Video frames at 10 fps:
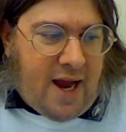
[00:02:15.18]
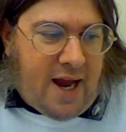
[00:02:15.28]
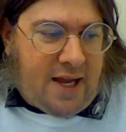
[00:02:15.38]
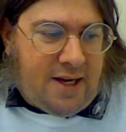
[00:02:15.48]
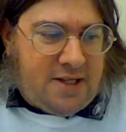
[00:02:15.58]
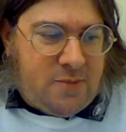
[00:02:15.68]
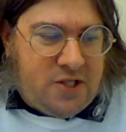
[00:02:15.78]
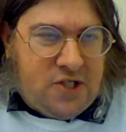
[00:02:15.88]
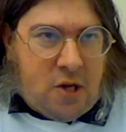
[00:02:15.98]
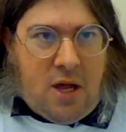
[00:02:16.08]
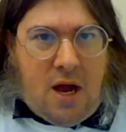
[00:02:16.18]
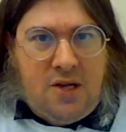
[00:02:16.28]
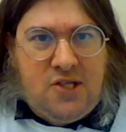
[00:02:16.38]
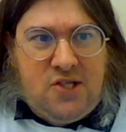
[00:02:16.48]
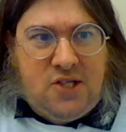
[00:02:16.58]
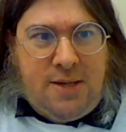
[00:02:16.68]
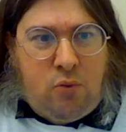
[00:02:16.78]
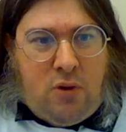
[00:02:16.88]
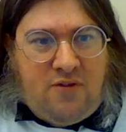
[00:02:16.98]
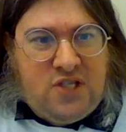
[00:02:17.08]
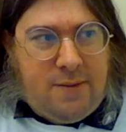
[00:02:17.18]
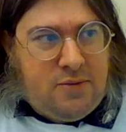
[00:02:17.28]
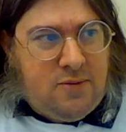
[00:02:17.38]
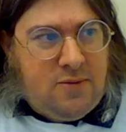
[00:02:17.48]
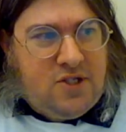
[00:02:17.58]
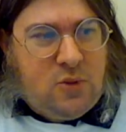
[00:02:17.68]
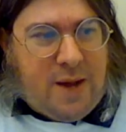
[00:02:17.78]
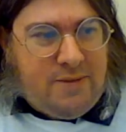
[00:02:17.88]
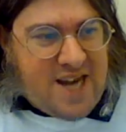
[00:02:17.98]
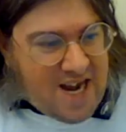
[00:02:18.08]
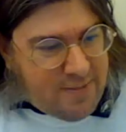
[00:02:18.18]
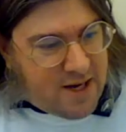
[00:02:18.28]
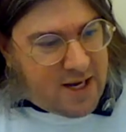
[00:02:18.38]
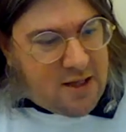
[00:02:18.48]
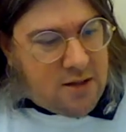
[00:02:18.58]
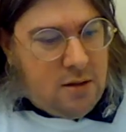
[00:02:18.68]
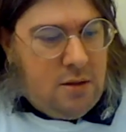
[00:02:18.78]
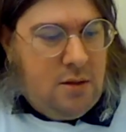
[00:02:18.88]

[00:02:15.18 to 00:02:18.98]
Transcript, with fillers: And it's been so long since the Timberwolves slept, swept anybody,